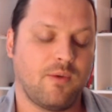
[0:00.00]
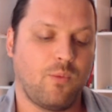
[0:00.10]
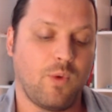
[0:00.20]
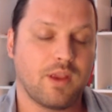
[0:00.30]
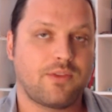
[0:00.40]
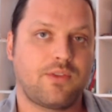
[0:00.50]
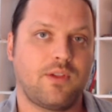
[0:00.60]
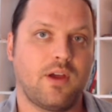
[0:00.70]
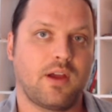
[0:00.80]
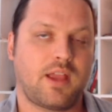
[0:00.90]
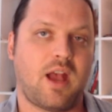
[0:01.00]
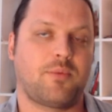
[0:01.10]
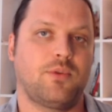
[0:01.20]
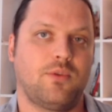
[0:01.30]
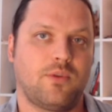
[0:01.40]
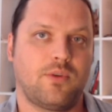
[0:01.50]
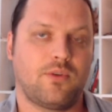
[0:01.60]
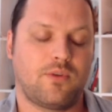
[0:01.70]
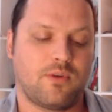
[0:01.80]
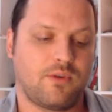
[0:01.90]
with capital
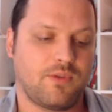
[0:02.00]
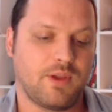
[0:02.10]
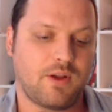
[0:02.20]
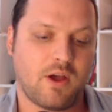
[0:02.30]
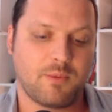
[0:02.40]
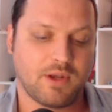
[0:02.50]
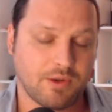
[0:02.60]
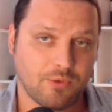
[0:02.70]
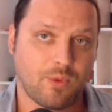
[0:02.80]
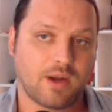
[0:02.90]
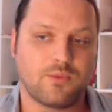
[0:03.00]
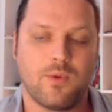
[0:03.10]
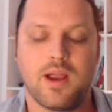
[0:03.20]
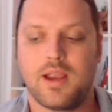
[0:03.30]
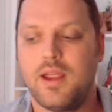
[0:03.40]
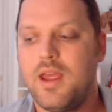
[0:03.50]
or the economy in a direct way.